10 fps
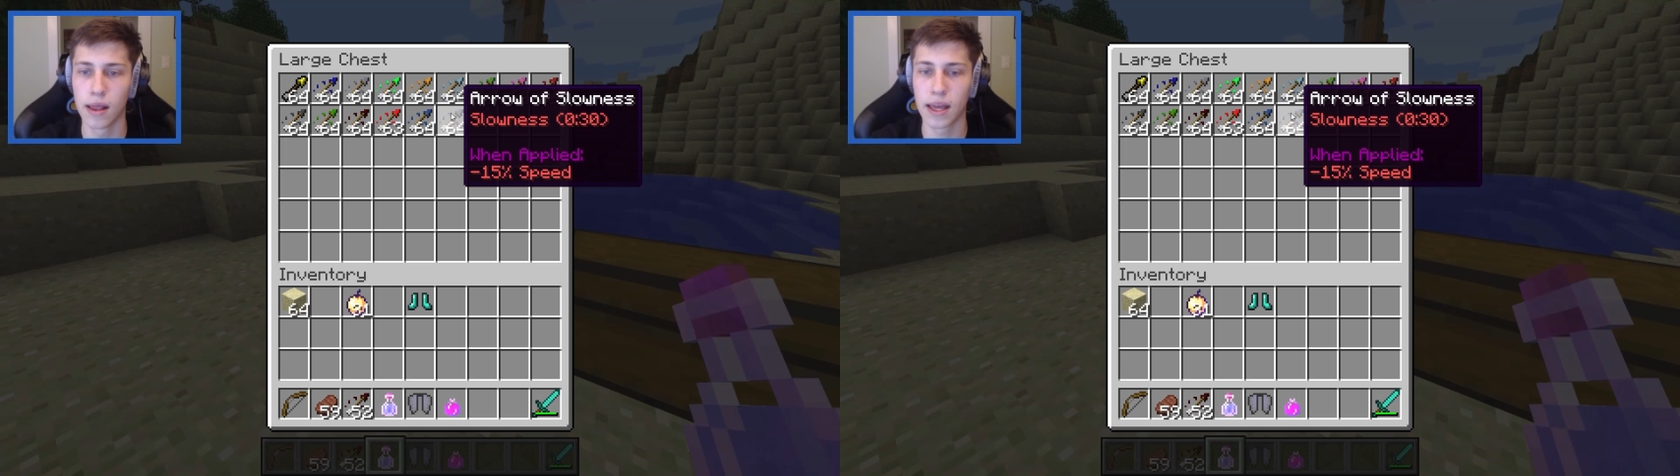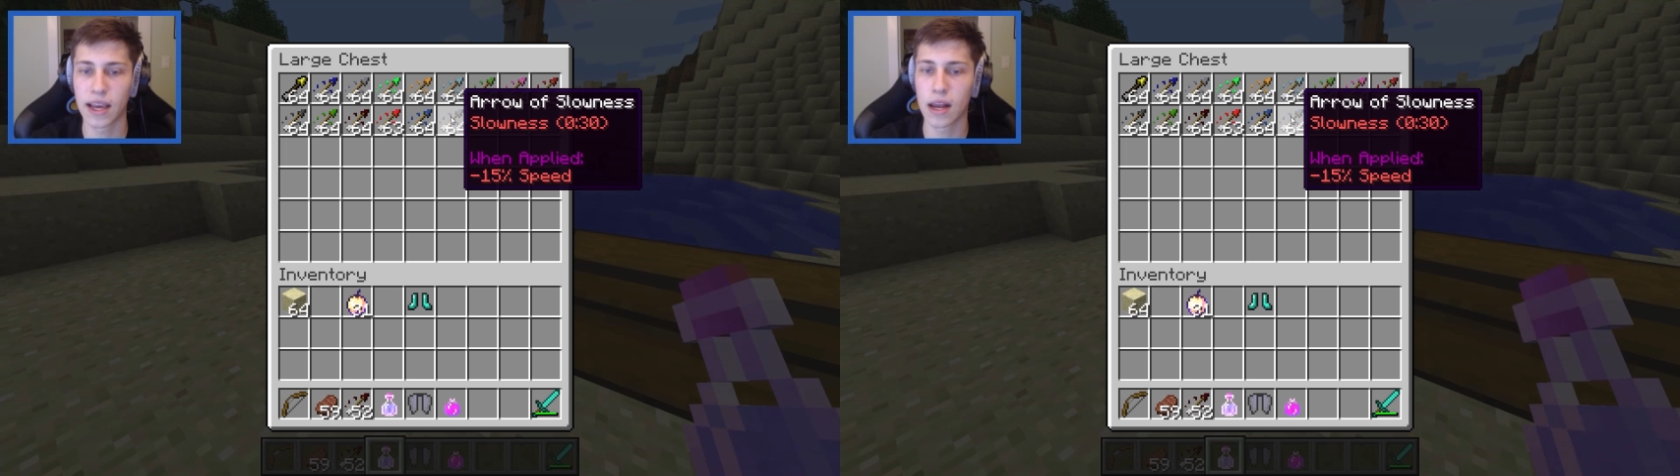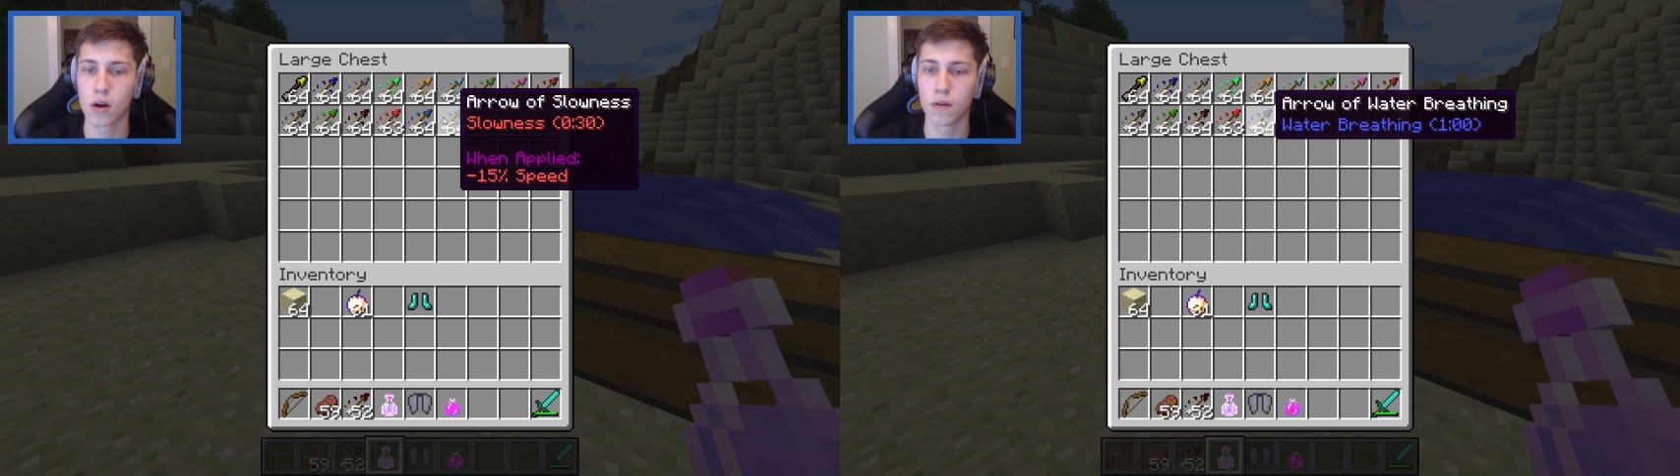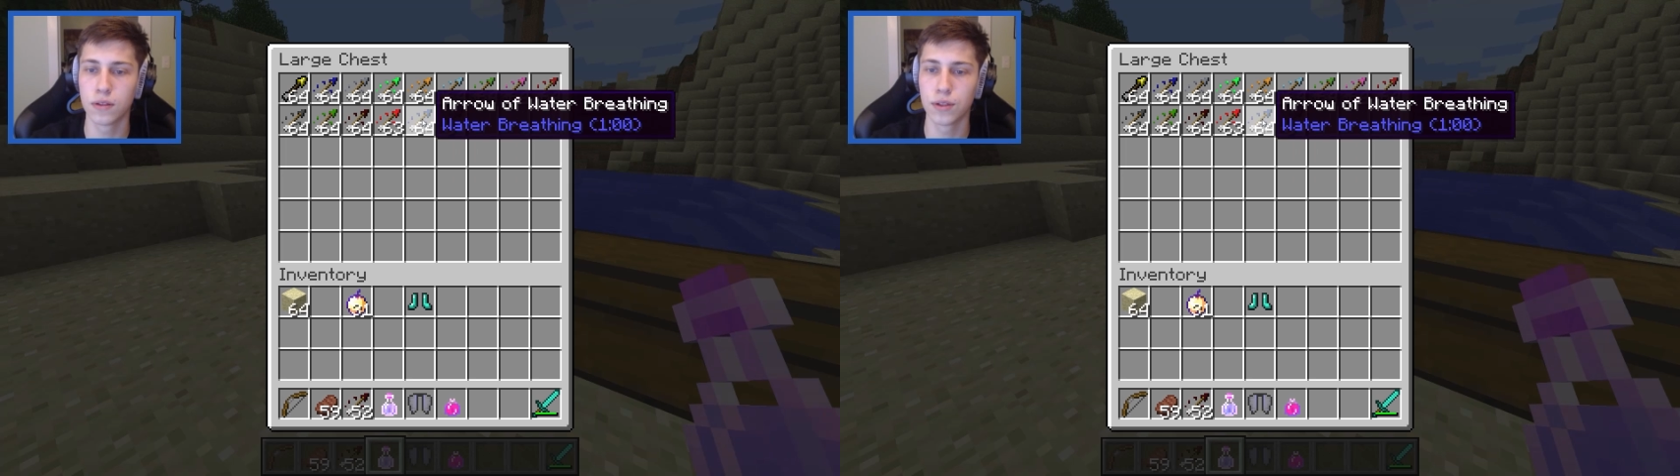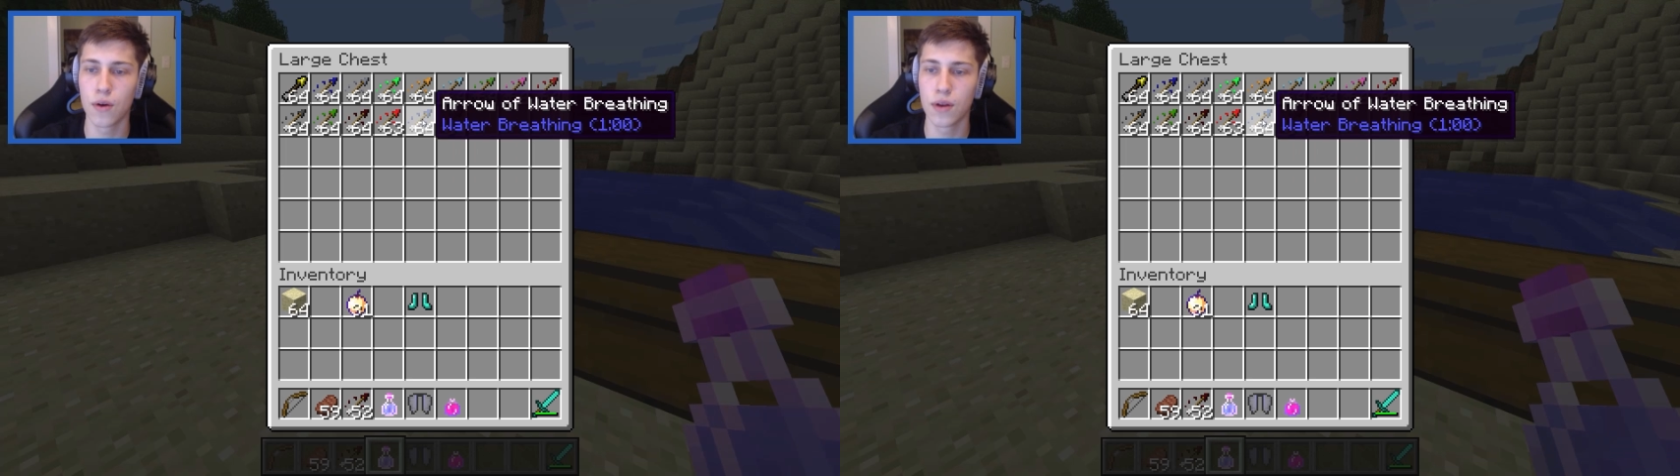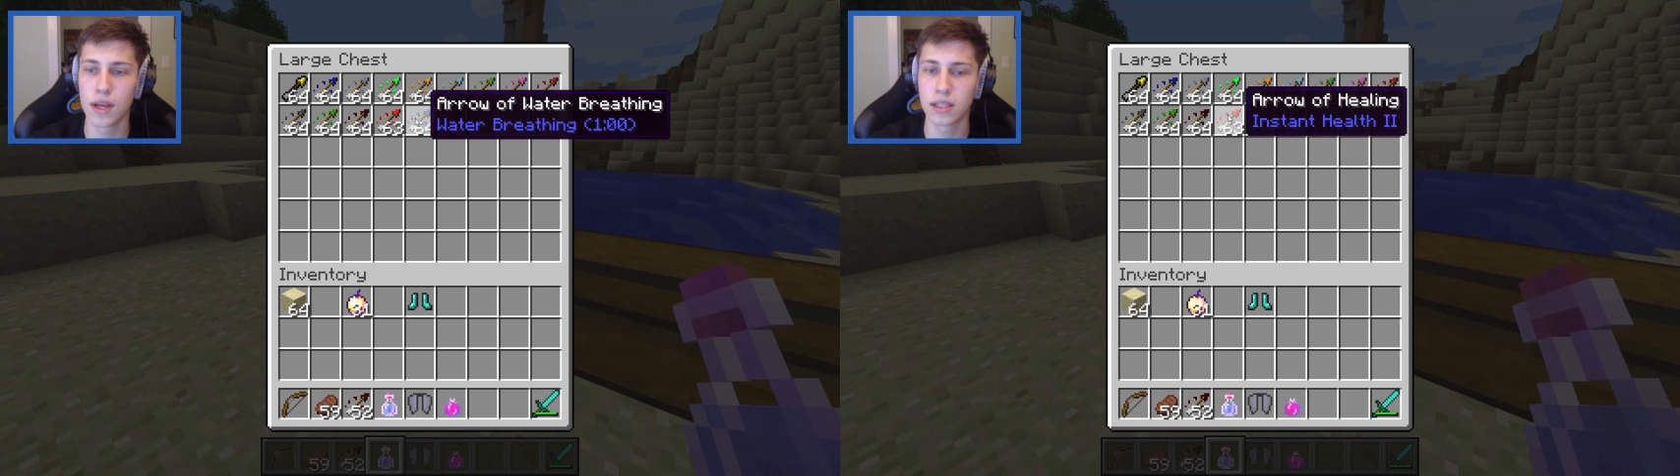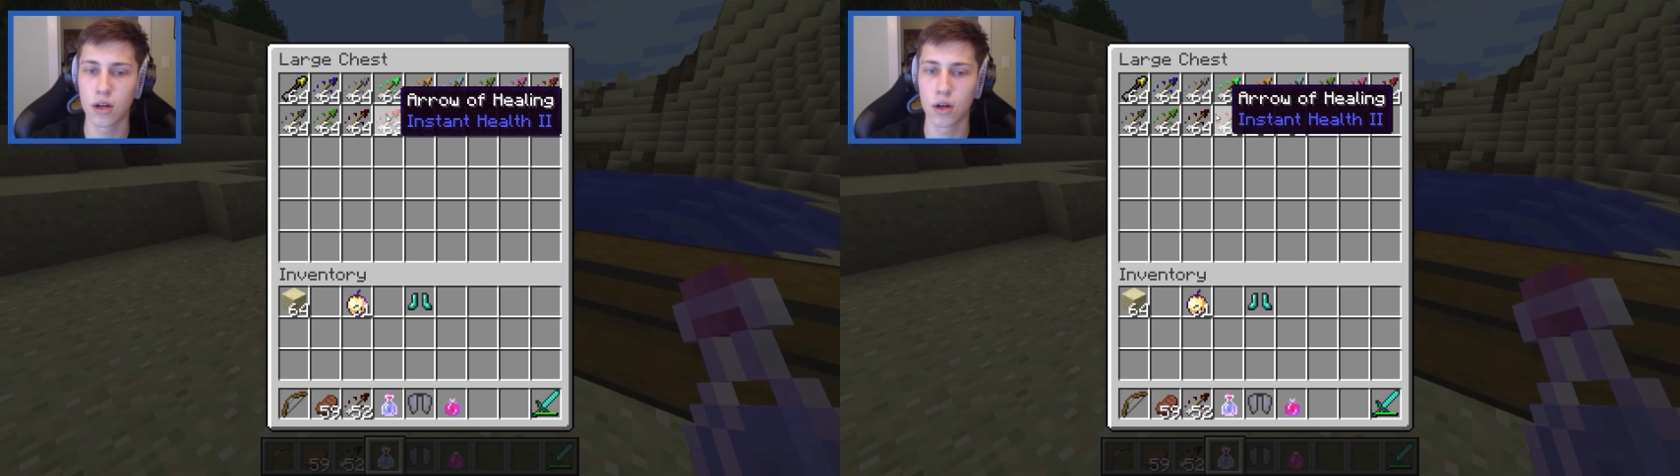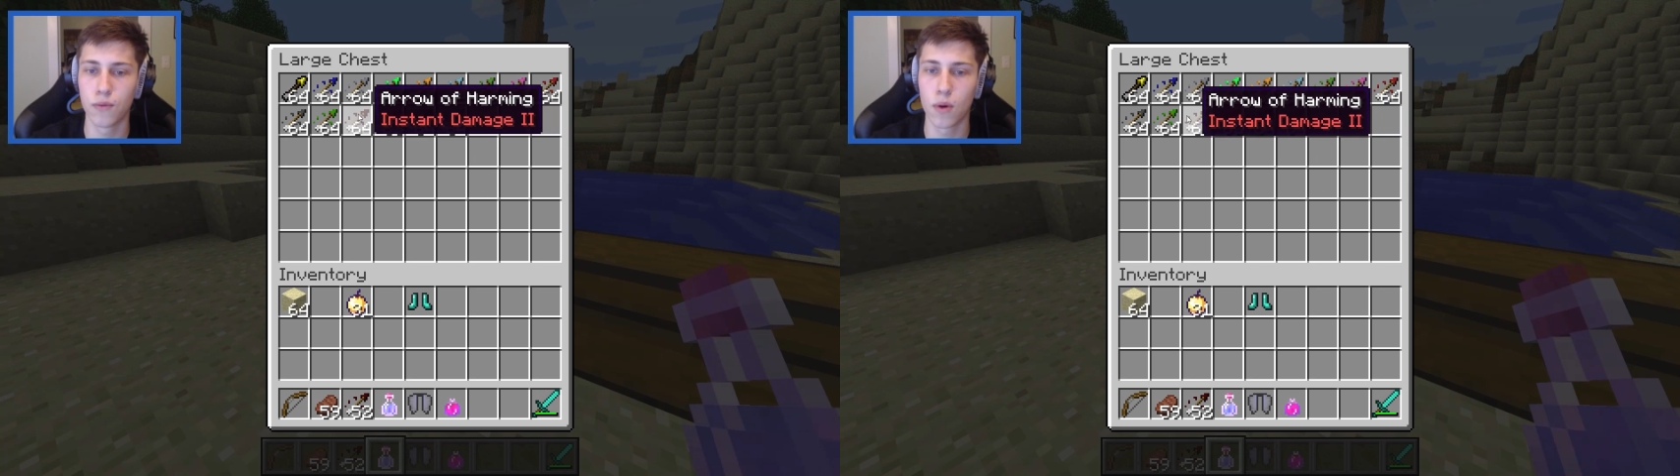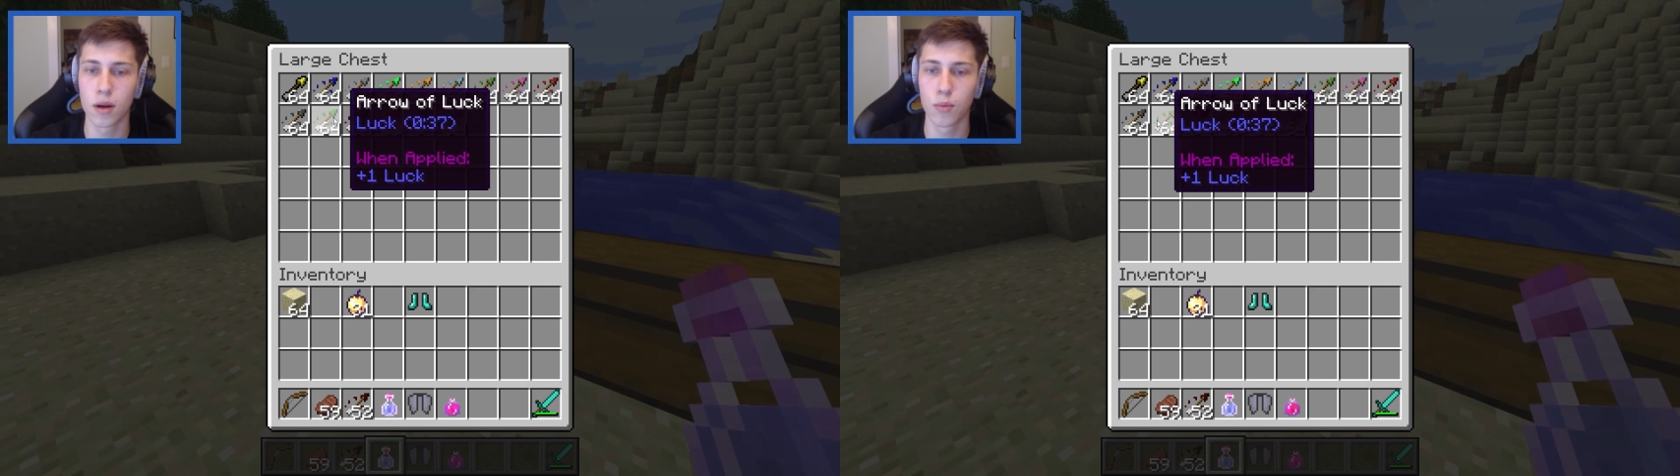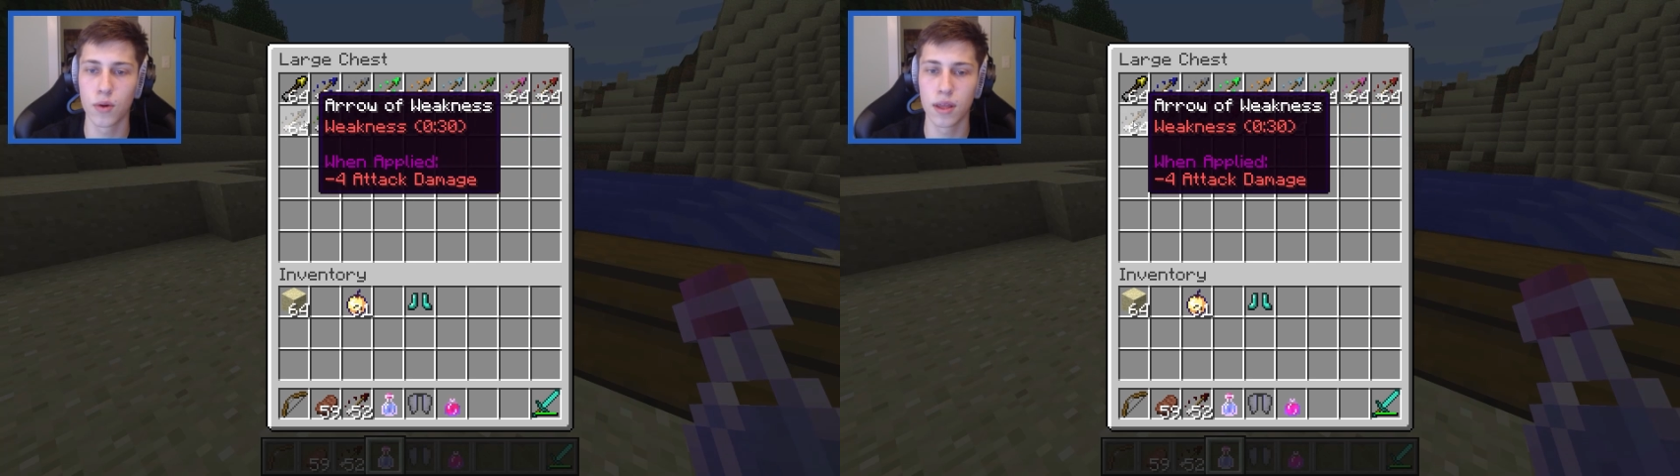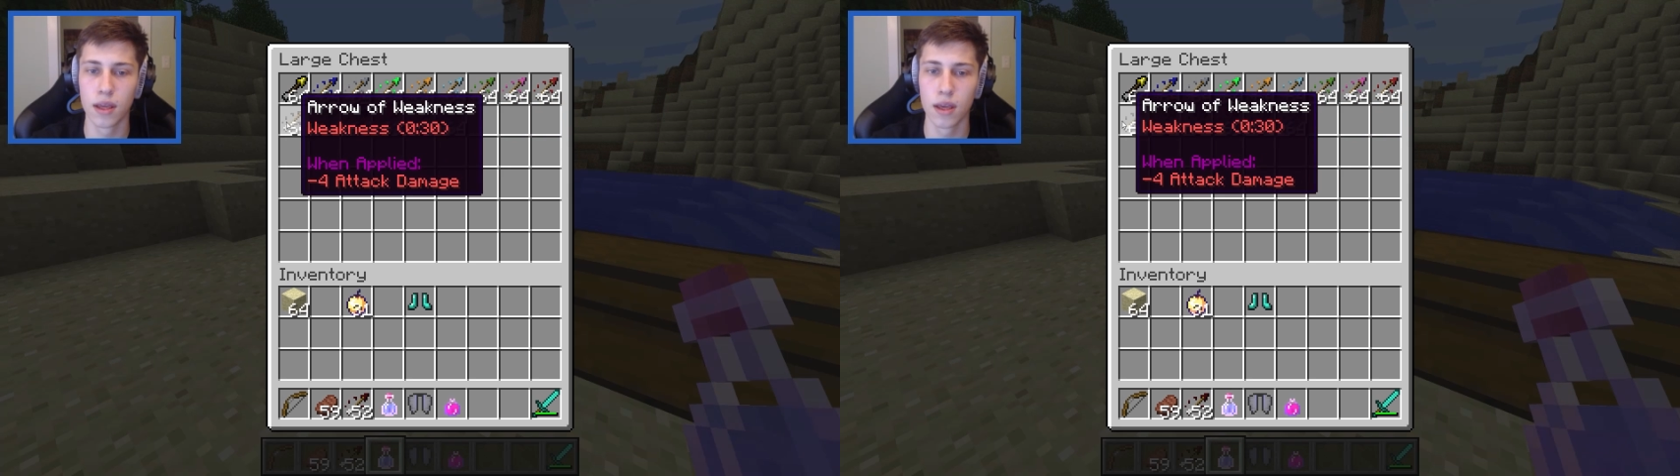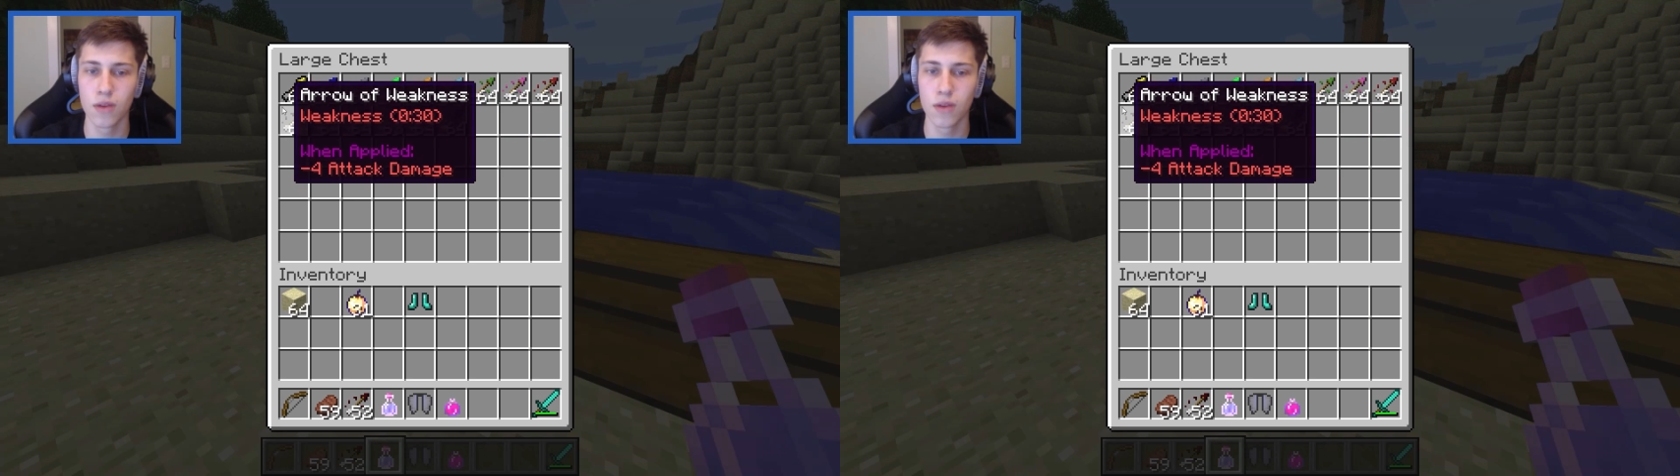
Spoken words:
like an arrow of slowness, arrow of water breathing.